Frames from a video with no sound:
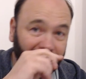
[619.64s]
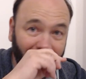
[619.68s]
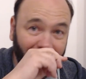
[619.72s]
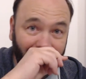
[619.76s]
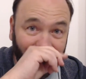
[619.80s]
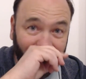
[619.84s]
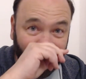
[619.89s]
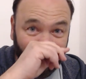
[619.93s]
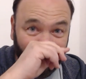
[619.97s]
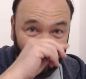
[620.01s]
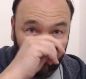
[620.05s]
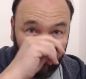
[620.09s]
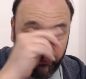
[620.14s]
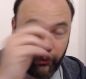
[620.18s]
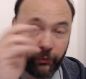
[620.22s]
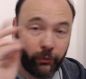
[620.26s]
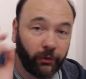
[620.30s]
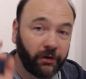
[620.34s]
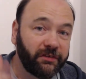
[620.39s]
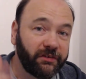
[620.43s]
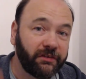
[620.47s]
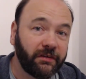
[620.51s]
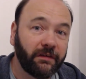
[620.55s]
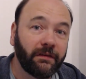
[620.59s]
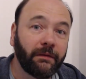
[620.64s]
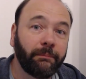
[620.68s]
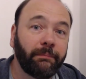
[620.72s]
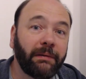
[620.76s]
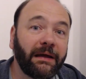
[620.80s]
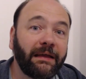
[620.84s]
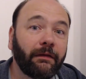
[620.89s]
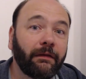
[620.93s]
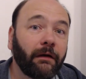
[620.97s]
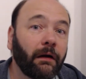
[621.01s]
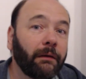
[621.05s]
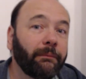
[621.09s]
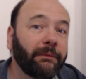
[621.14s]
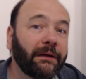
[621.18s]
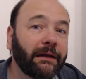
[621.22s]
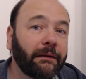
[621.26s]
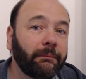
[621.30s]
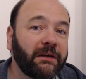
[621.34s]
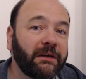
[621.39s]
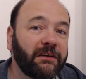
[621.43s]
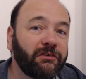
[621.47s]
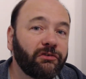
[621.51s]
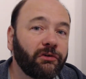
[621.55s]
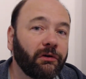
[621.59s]
looking forward to the beer that I'm going to
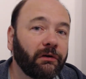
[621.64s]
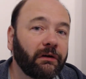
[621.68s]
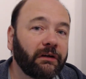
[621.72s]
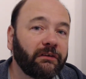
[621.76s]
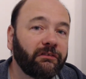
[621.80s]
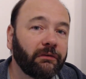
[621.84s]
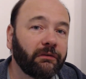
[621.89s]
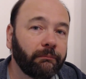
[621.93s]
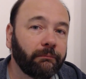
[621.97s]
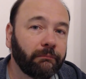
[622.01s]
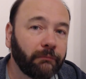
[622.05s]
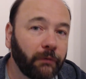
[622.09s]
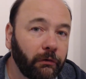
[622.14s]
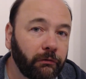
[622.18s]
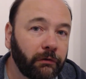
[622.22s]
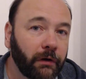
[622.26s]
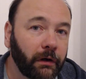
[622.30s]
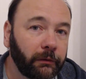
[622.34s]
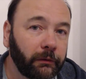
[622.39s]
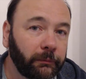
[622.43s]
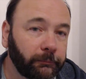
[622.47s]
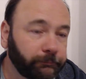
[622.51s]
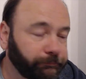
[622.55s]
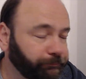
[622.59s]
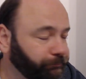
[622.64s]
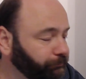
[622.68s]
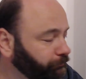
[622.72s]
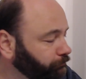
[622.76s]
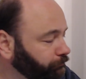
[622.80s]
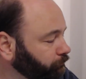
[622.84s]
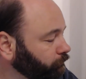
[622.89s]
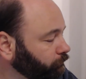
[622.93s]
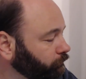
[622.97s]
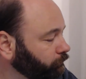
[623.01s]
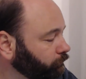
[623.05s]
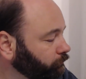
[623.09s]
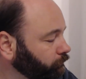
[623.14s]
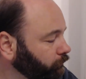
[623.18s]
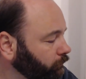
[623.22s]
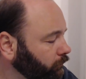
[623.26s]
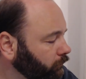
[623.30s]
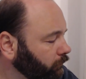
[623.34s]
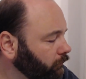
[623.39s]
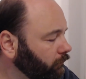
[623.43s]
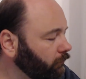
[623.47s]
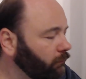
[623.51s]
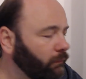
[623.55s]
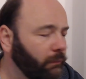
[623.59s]
be trying tomorrow.
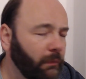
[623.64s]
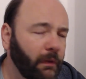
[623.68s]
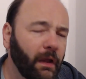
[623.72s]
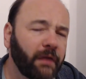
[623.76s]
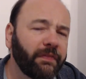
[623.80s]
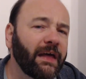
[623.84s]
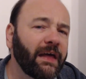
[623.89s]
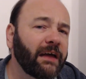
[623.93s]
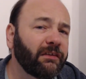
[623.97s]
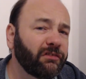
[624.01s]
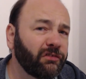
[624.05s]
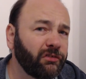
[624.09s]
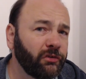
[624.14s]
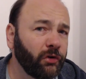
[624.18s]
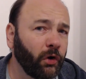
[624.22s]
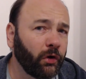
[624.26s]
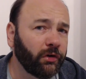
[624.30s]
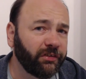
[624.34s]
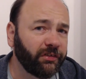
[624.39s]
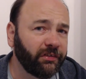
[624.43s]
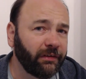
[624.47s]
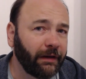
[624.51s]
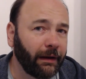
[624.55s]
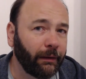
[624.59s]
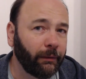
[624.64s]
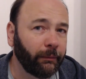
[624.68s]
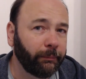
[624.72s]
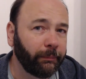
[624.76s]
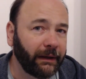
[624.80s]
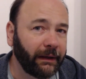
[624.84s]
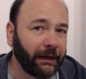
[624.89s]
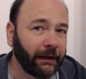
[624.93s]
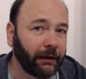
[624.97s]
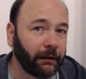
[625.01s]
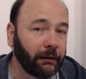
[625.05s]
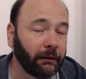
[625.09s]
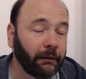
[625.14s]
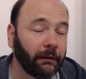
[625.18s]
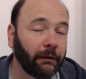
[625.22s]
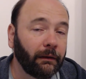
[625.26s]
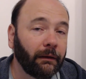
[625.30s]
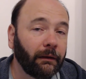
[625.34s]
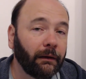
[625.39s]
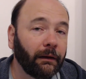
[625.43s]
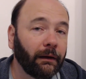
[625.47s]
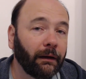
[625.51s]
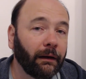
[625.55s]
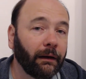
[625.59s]
That's not a sour beer,
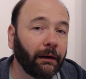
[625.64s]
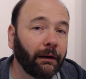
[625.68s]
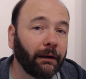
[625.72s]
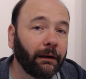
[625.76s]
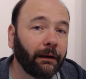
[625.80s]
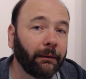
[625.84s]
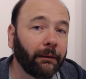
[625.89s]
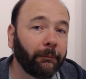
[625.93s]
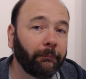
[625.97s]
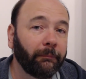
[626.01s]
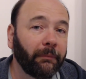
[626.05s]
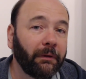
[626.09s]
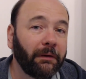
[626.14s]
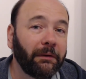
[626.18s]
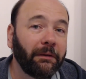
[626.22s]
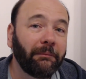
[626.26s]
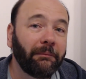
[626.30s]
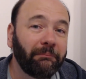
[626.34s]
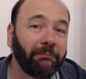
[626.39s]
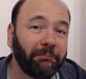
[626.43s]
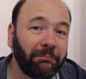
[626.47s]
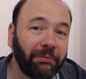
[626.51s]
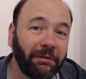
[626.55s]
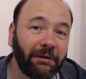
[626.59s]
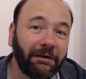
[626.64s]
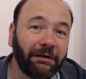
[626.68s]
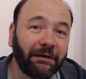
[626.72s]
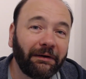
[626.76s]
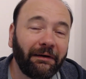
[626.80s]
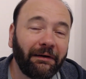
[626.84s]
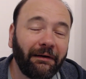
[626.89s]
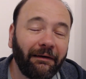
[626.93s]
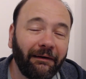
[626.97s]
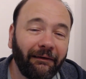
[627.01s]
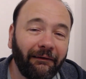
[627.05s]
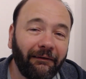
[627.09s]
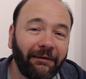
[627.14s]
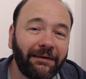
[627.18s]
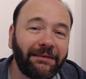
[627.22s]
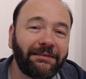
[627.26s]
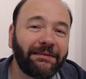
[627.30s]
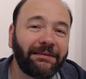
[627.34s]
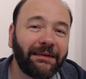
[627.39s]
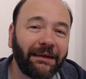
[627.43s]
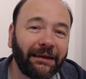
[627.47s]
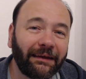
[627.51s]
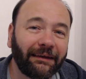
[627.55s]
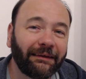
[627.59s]
um, but I
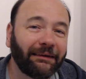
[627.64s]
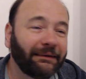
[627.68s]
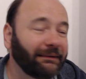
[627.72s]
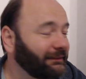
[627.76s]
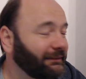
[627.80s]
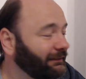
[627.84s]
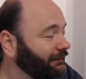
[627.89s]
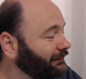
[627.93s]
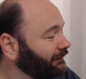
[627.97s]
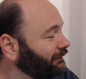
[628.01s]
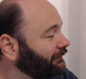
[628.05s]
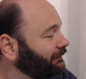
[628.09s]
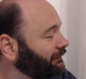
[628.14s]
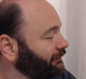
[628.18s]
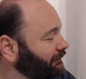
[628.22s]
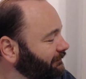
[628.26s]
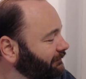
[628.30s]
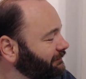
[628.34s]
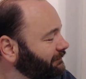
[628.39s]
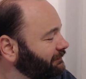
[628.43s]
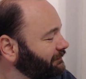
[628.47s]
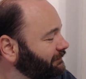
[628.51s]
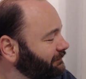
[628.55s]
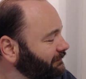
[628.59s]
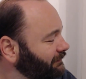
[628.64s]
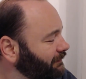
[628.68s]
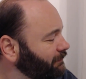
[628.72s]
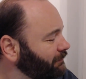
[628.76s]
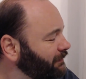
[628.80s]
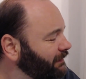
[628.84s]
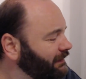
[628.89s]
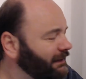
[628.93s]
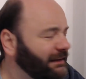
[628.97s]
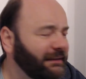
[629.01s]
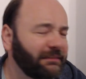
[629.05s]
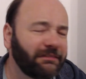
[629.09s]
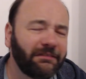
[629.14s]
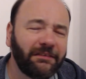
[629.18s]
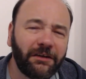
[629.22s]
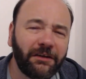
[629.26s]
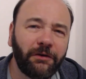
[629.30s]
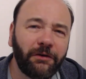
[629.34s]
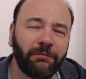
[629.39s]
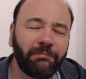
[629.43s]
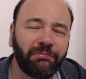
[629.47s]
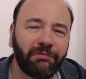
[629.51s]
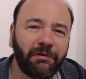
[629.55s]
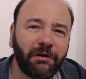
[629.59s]
think some of these
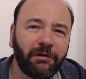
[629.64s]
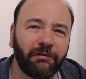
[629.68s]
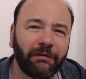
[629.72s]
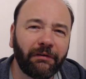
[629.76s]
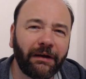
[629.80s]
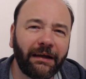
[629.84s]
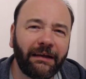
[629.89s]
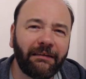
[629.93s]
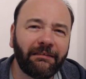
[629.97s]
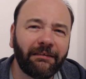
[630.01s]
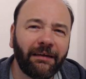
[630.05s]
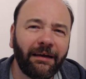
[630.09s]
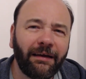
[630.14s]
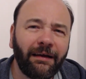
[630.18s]
new breweries